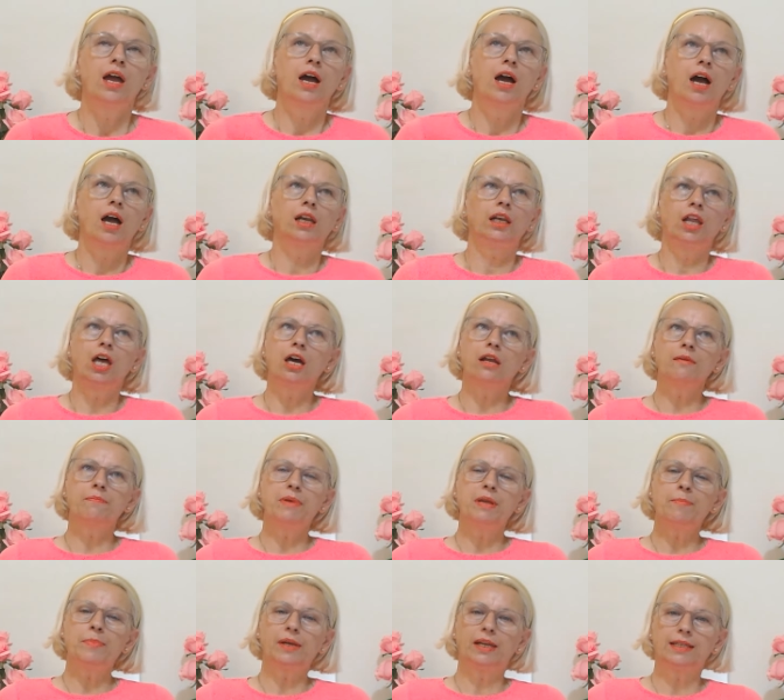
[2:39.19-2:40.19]
A lot of
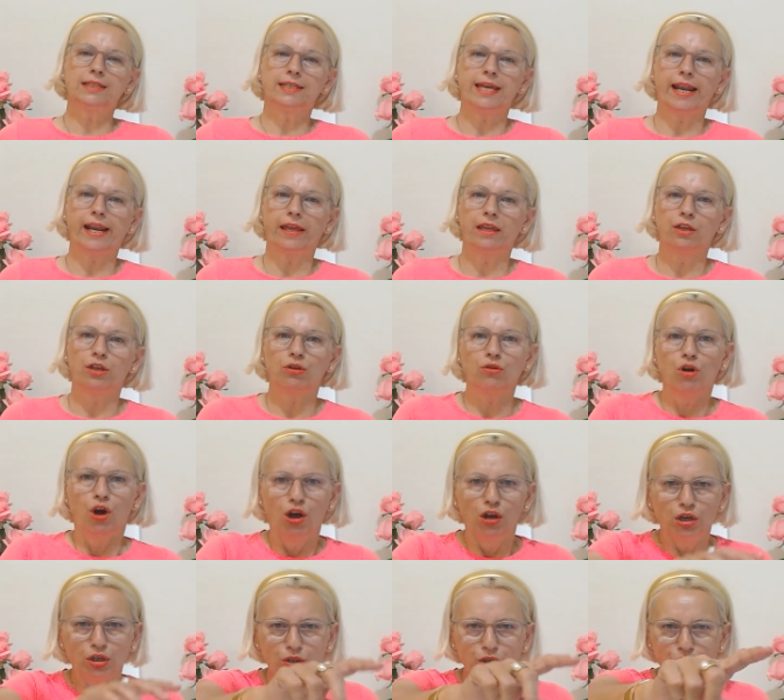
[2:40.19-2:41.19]
people are telling you,
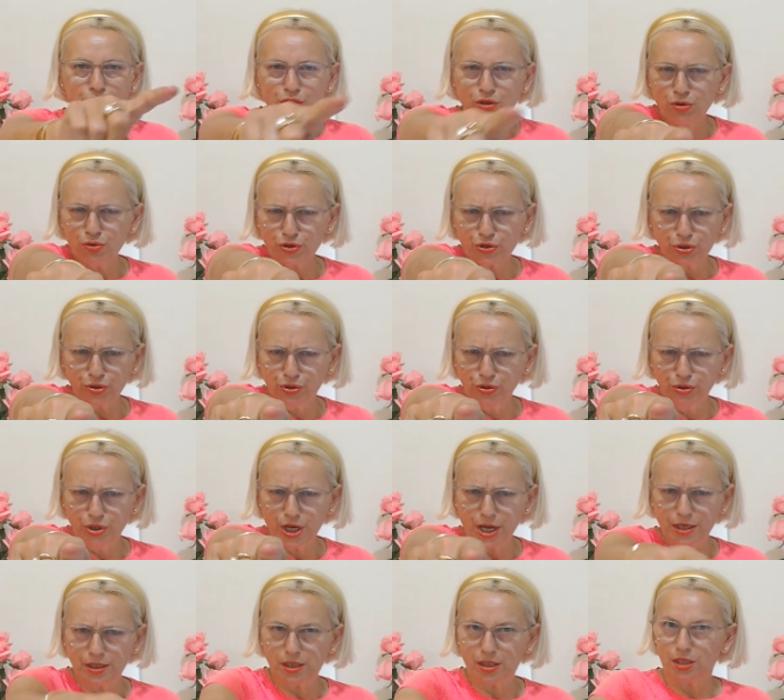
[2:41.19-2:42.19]
you should do
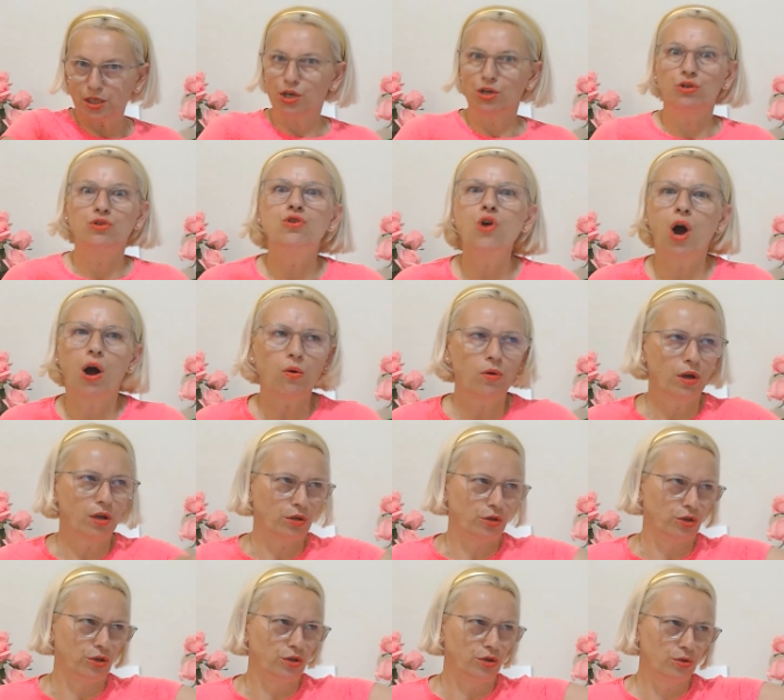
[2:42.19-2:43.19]
this. No,
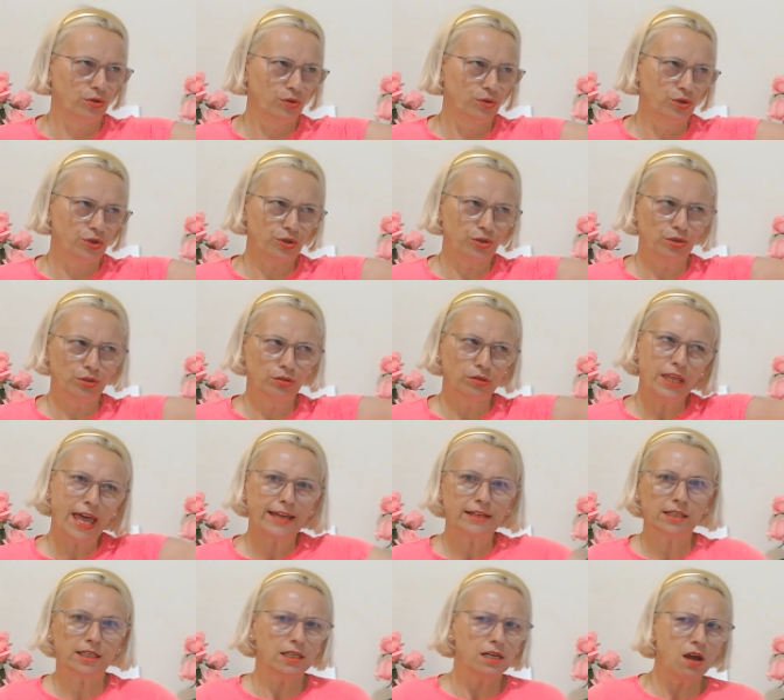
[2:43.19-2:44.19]
you should do
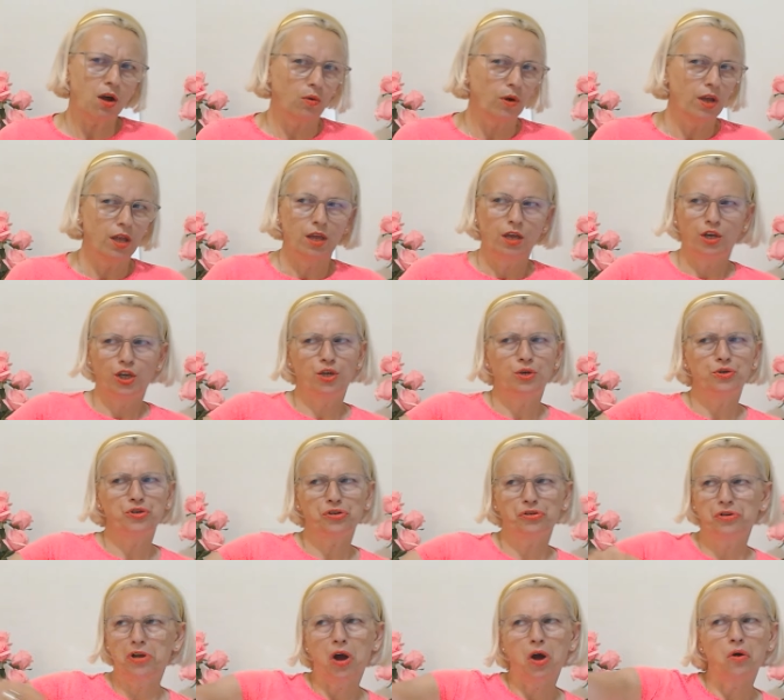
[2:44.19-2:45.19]
that. No, you
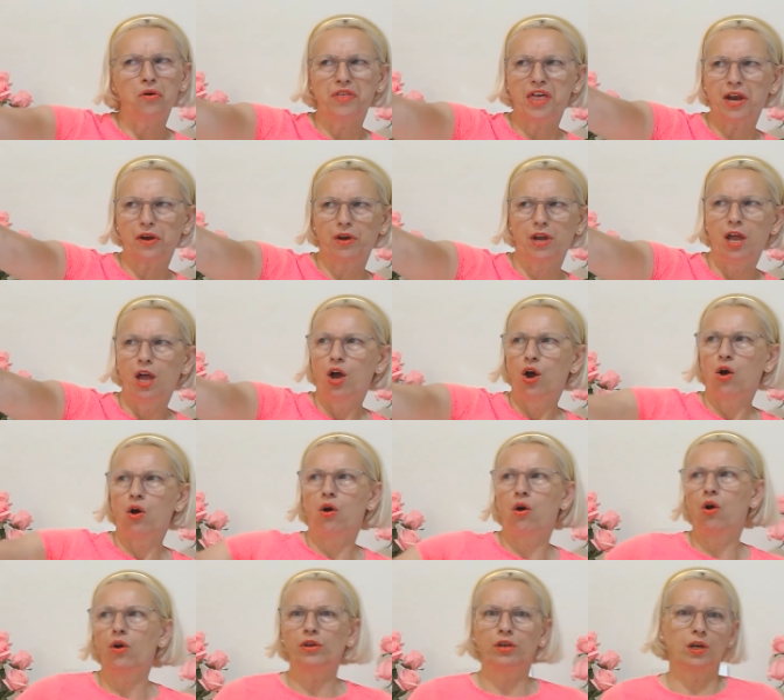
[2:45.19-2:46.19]
should go there
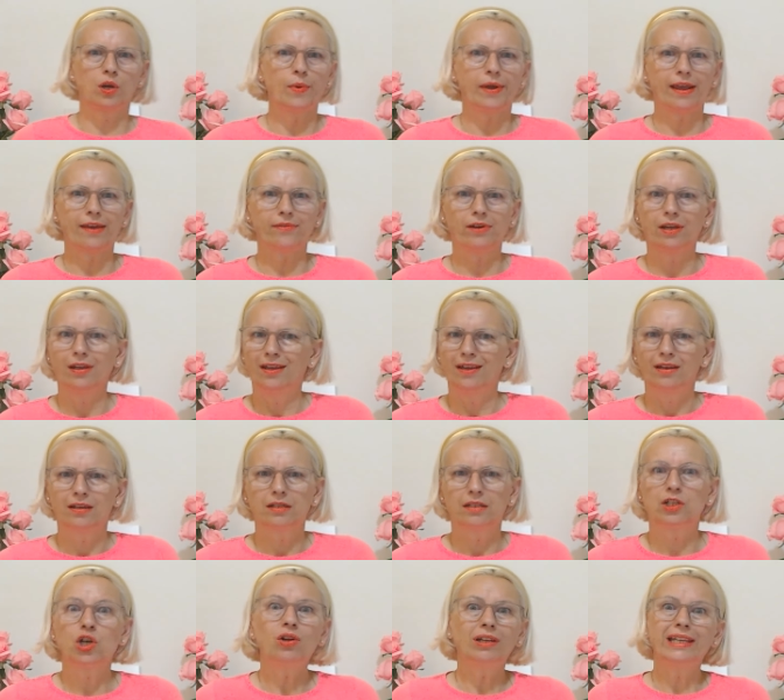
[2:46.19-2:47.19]
or, you know, whatever.
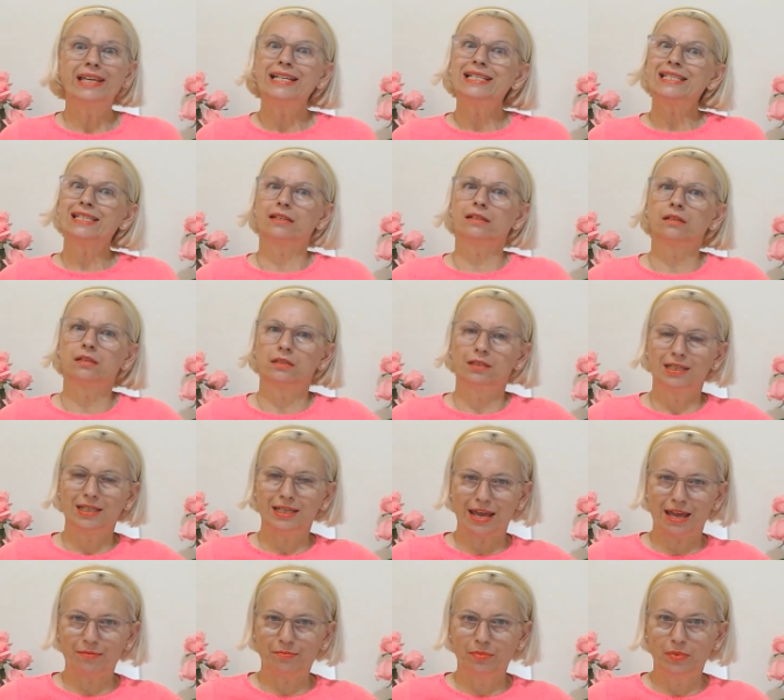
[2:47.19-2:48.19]
Don't listen
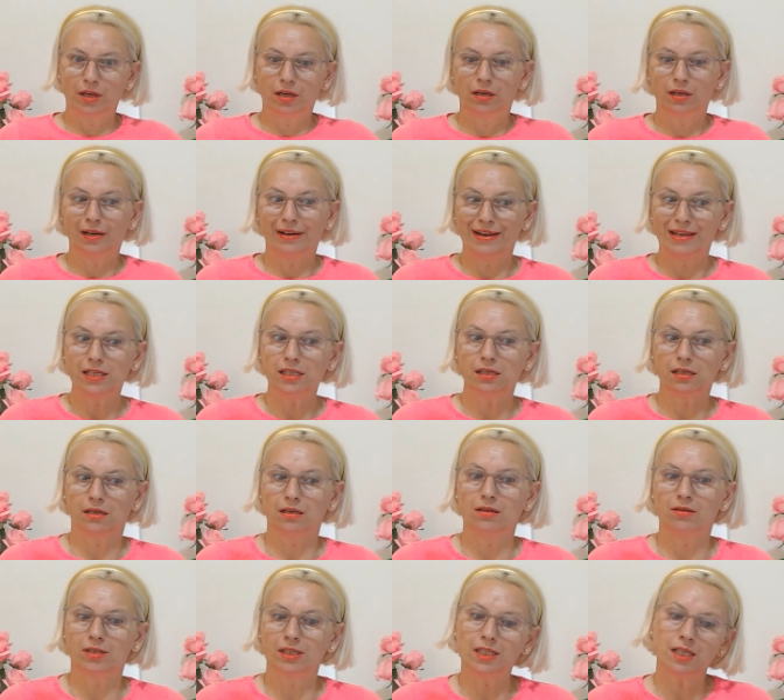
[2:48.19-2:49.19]
them. Listen
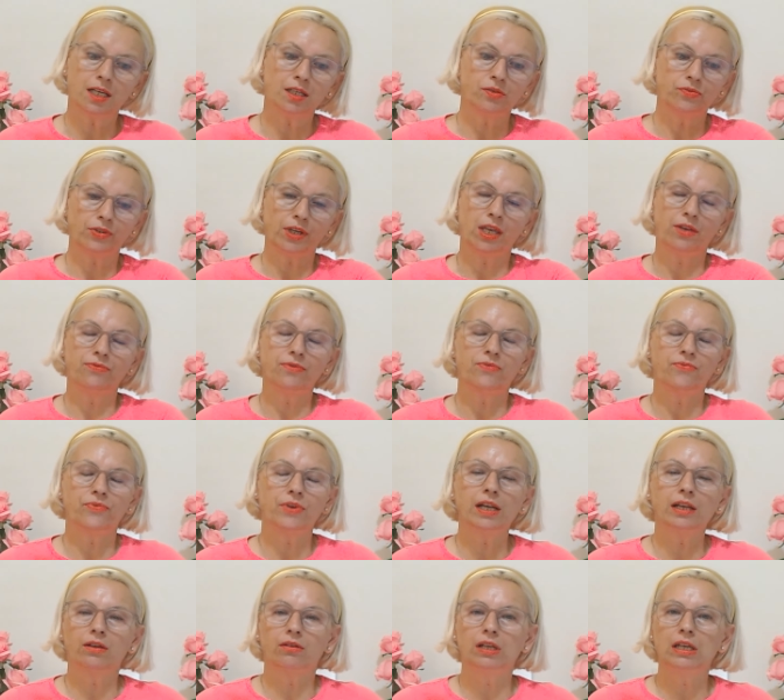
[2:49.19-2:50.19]
yourself. If you feel
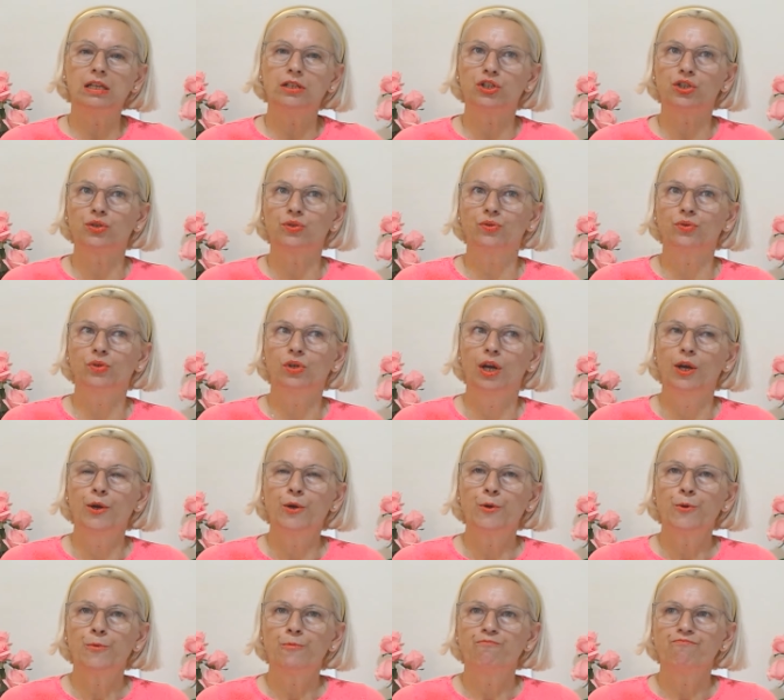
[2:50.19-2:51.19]
you need to
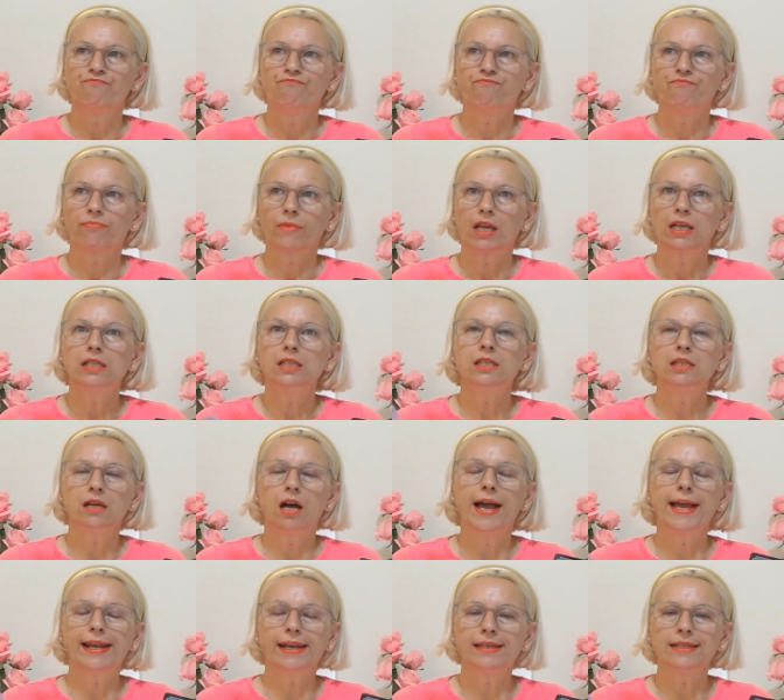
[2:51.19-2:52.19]

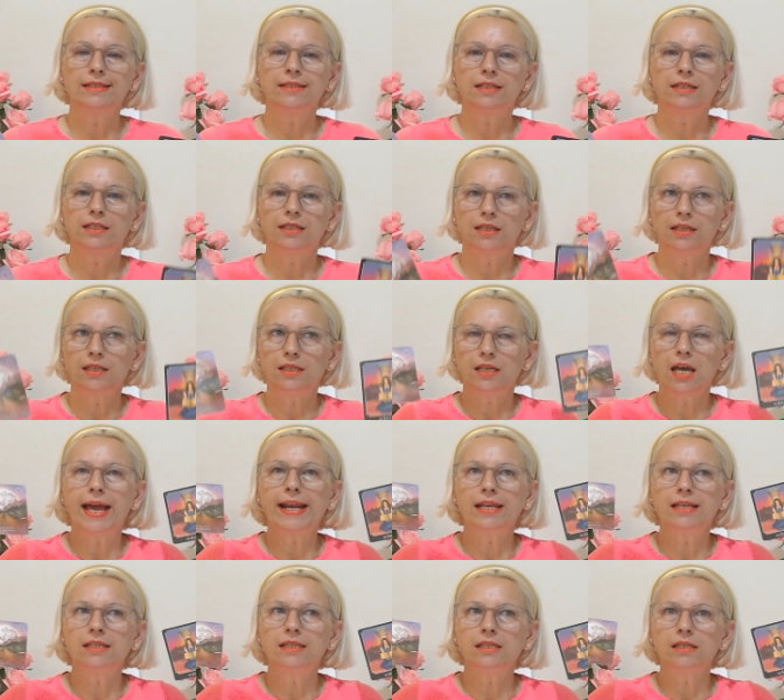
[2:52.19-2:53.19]
silent
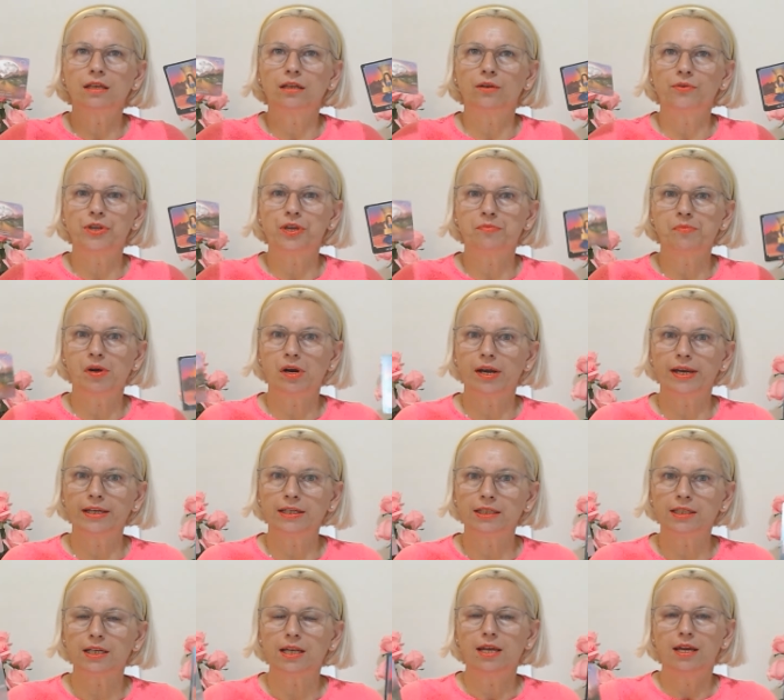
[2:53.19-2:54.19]
silence, you know, your mind,